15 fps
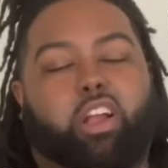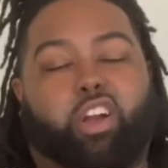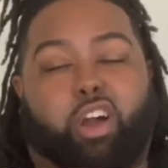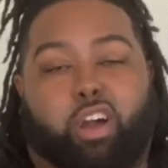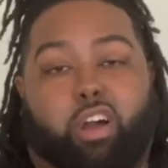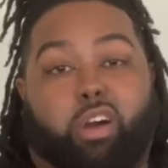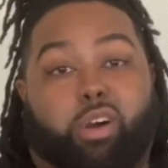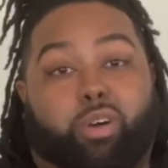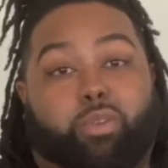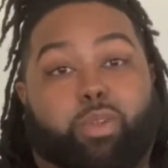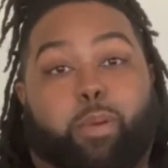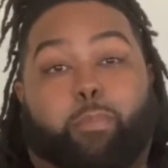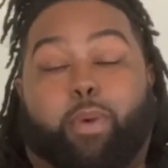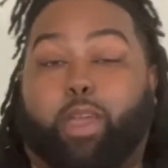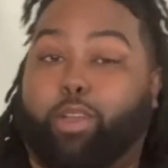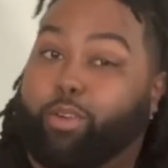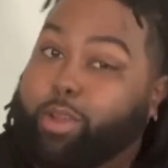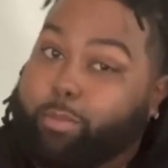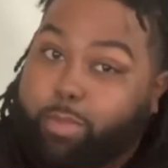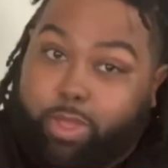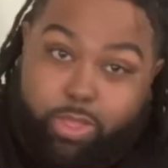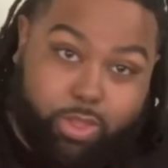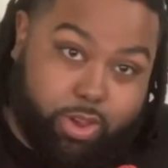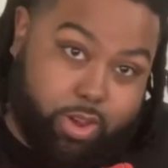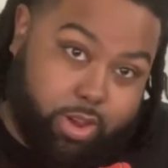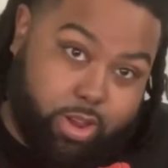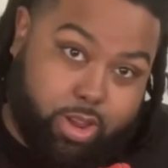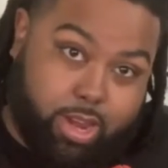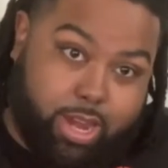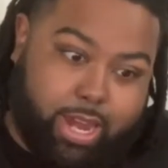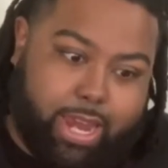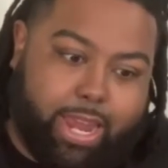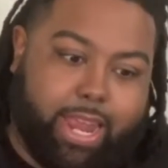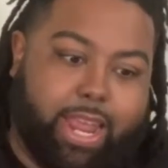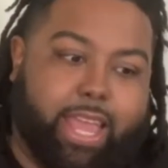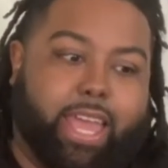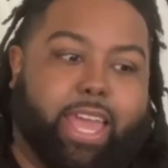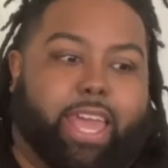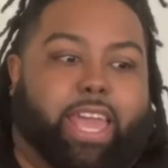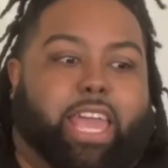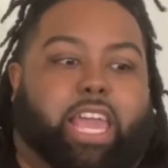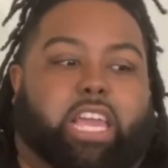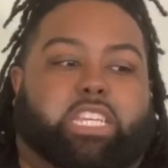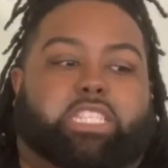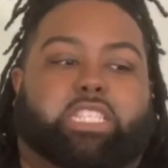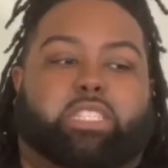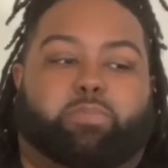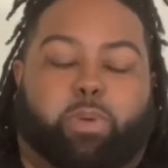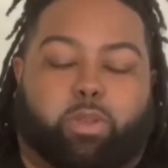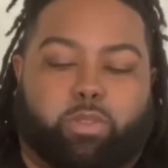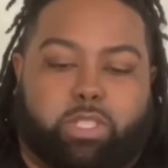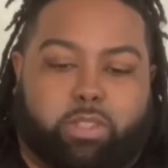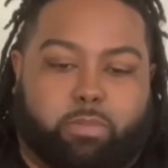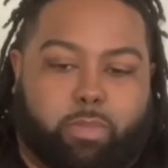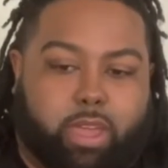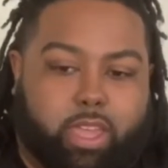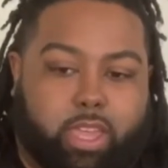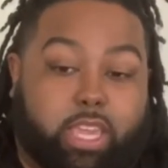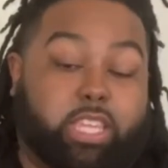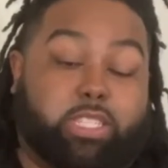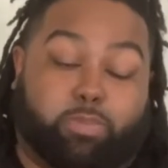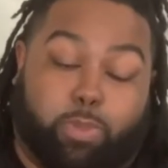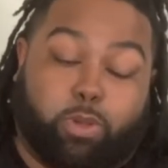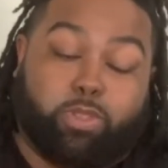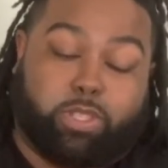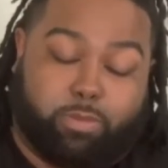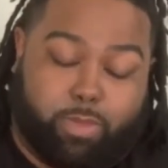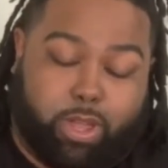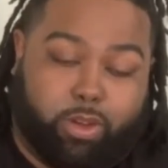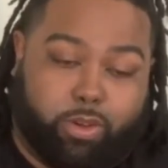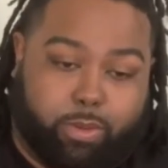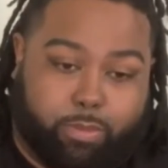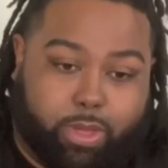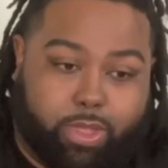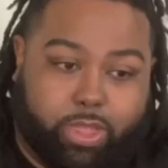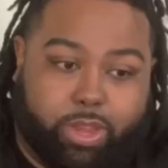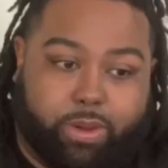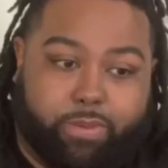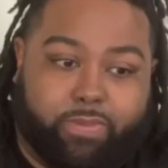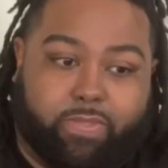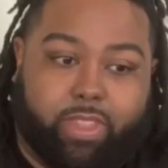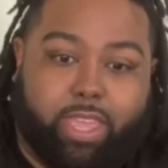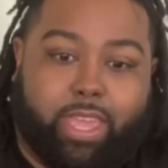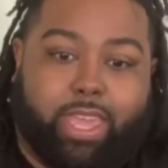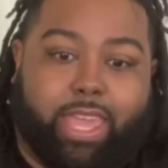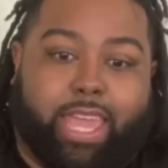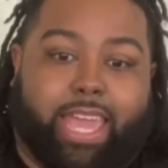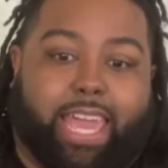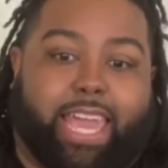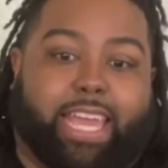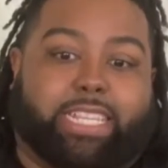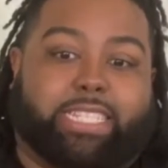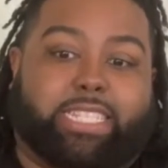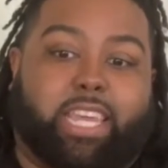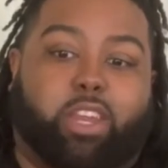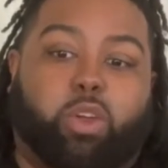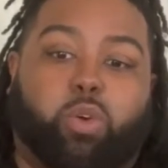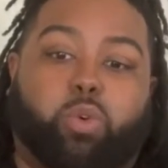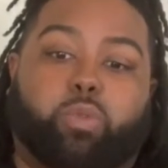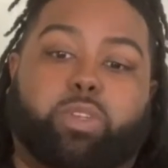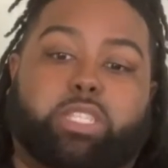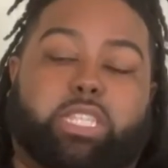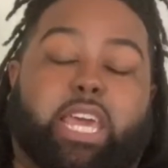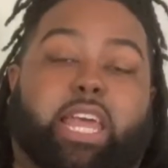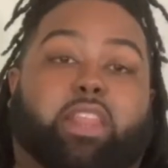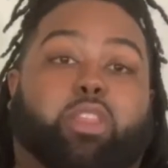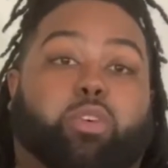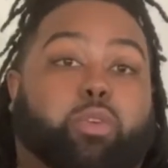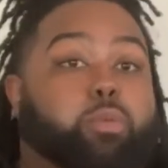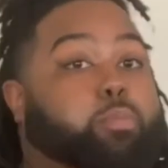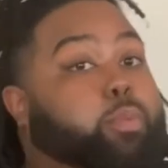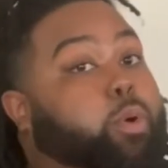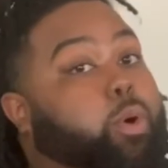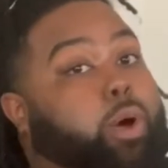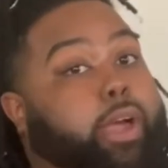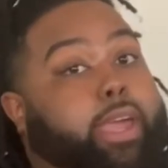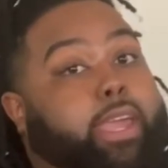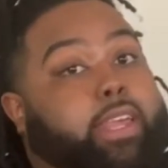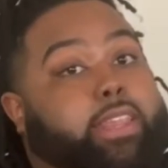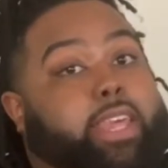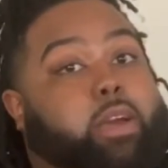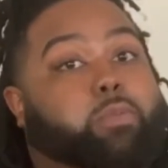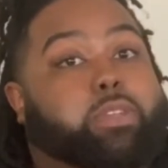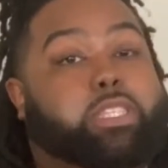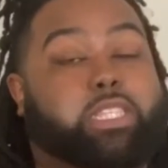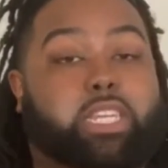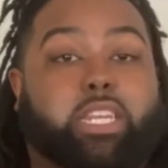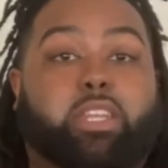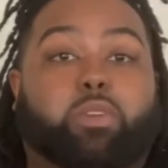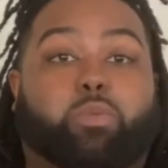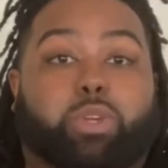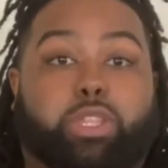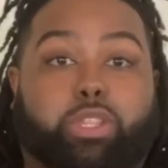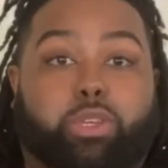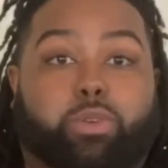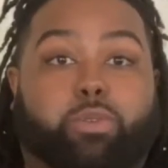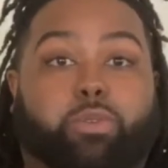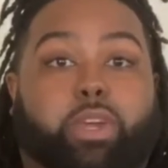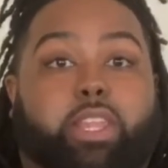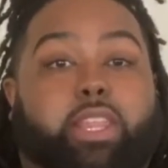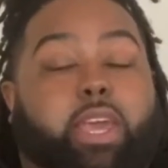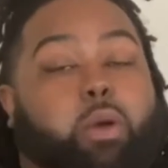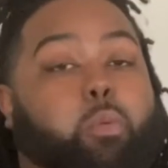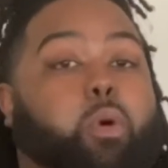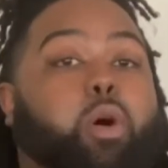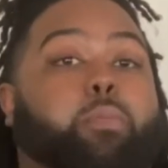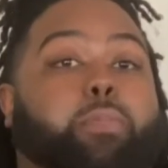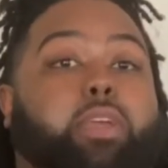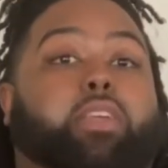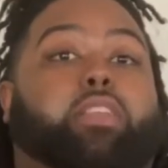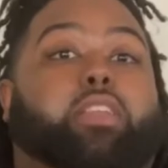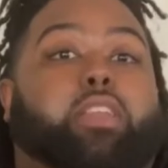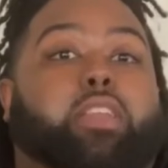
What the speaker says: called my grandmother, and he spoke to my grandmother and said, who was that little boy that was sitting with you and that woman?